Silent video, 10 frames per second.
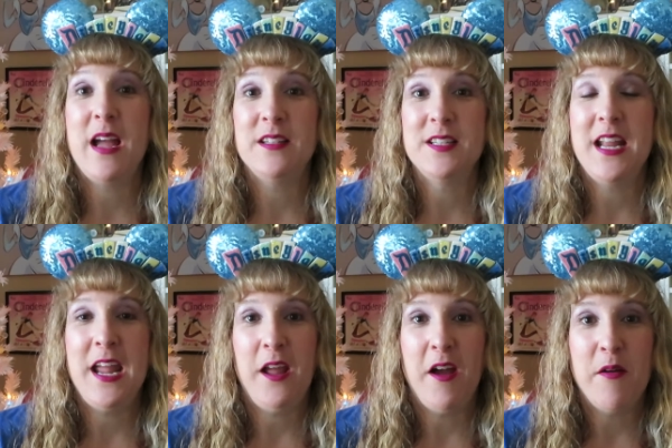that
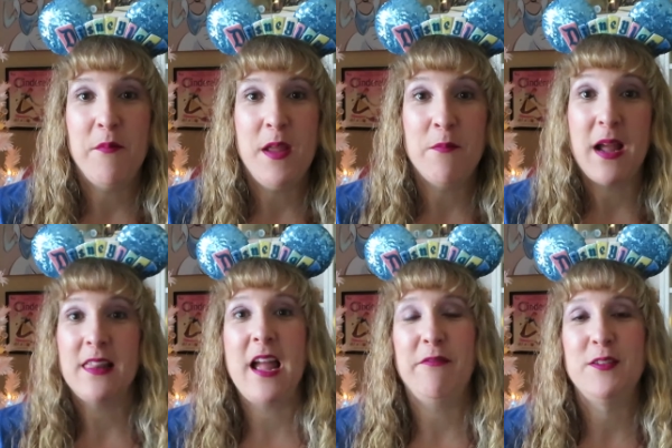today um, in my
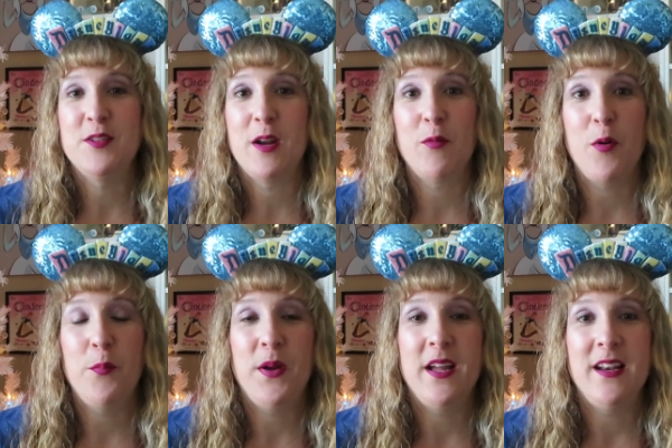life in general,
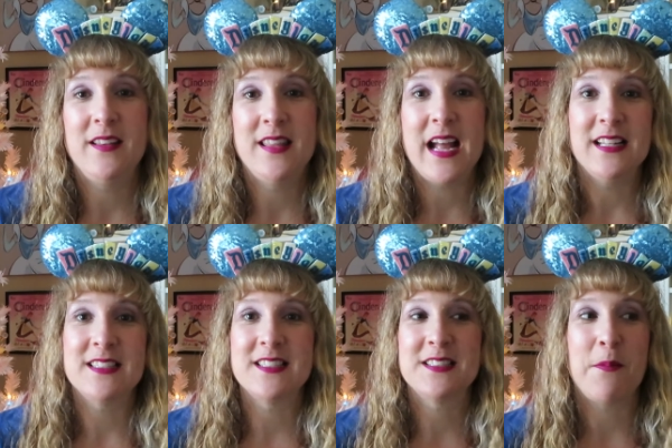but
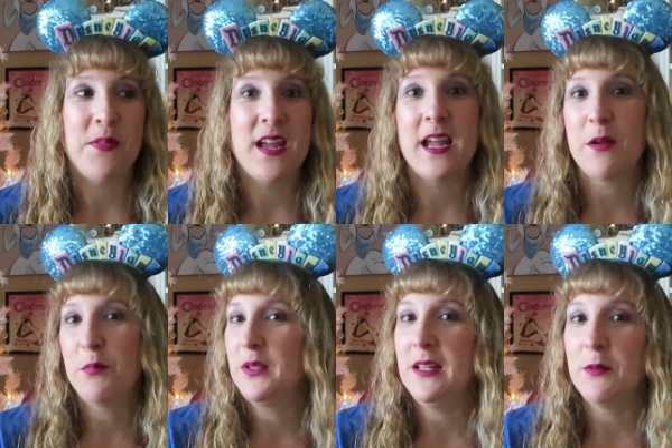that's something I
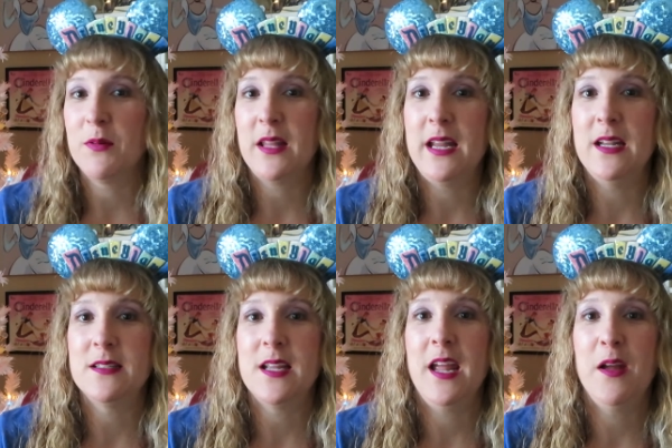completely related
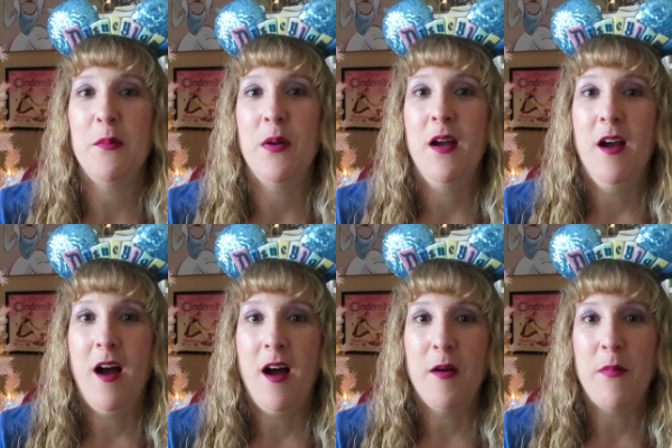to him
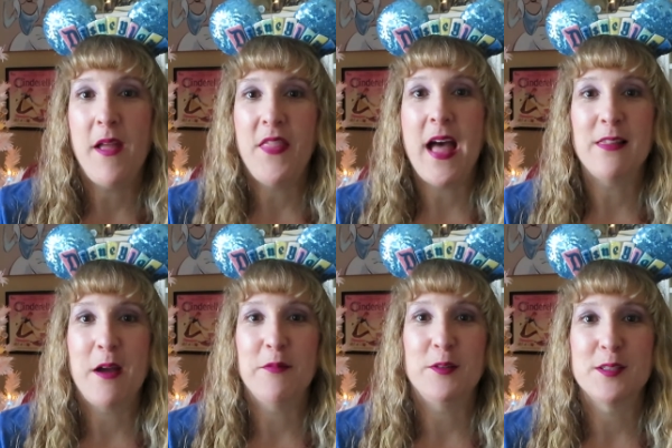um, at that
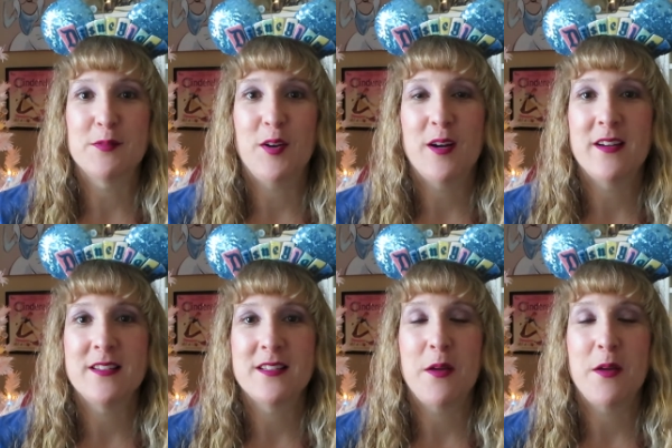level as far as